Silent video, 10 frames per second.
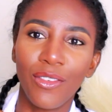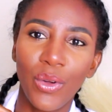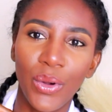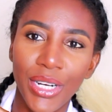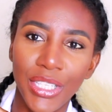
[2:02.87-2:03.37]
of
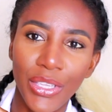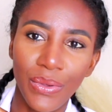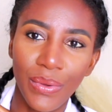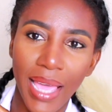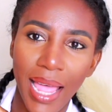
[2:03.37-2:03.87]
course
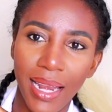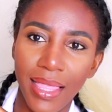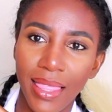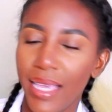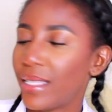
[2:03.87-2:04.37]
you
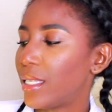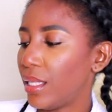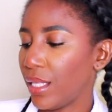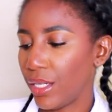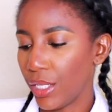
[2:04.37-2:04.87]
get this
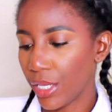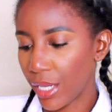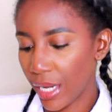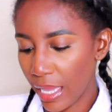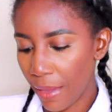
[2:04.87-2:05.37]
little
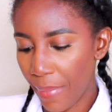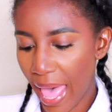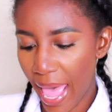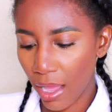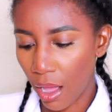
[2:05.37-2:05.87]
goodie
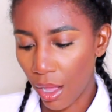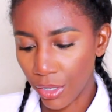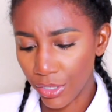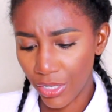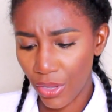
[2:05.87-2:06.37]
bag
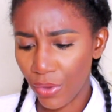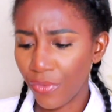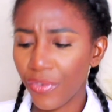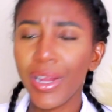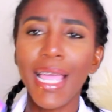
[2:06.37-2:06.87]
also.
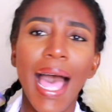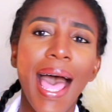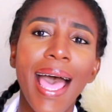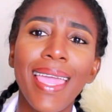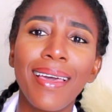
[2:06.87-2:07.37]

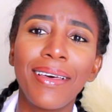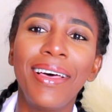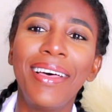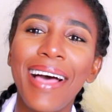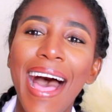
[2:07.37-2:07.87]

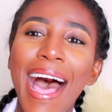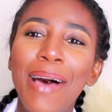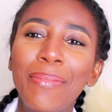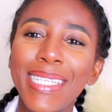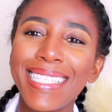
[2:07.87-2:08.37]

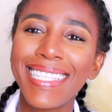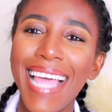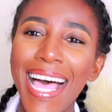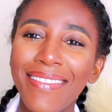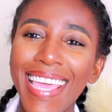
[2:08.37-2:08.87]
I'm just
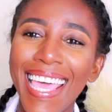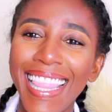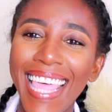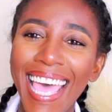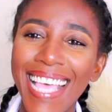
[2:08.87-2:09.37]

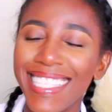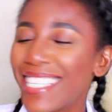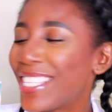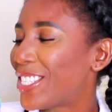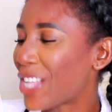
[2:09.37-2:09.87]
loving that.
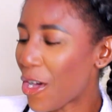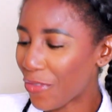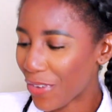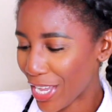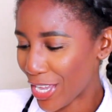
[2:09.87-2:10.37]
This is
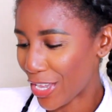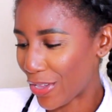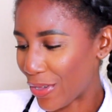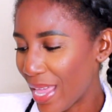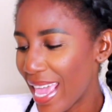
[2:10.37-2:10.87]
so freaking
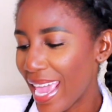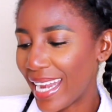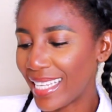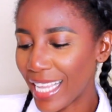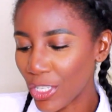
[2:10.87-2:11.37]
cute,
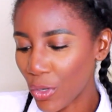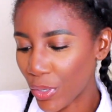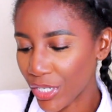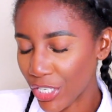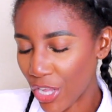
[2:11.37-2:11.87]
and it says
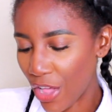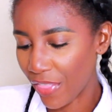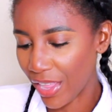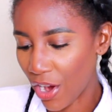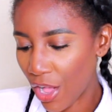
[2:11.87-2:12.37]
Gorgius
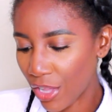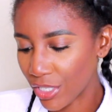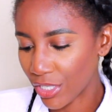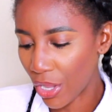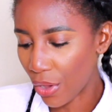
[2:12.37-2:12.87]
on there
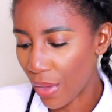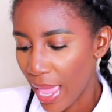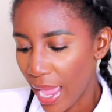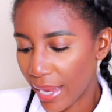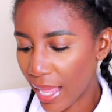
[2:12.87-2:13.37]
also.
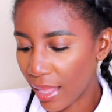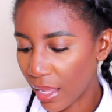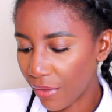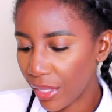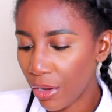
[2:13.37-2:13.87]
And I
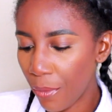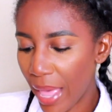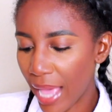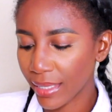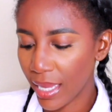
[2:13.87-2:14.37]
love little
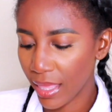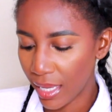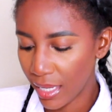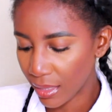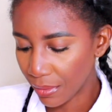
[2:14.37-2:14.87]
bags like
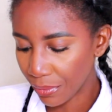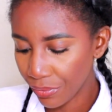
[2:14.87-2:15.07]
these